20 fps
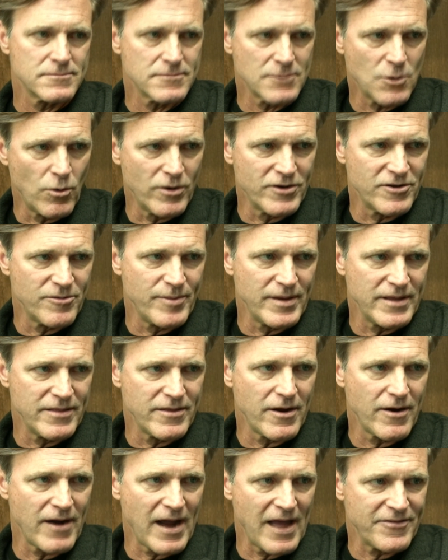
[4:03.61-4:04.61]
going to be
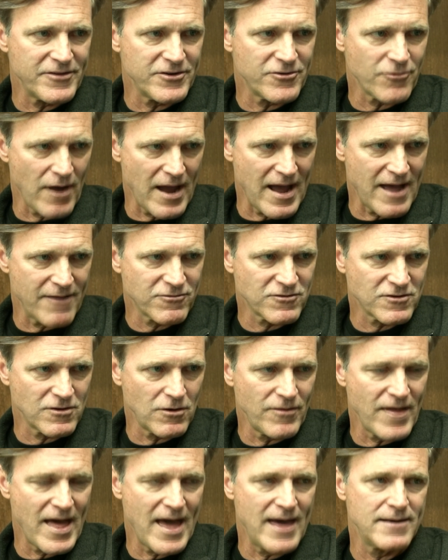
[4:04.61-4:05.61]
there at the draft so
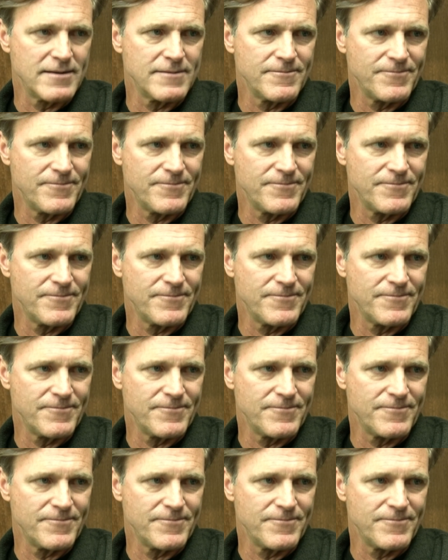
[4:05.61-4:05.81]
that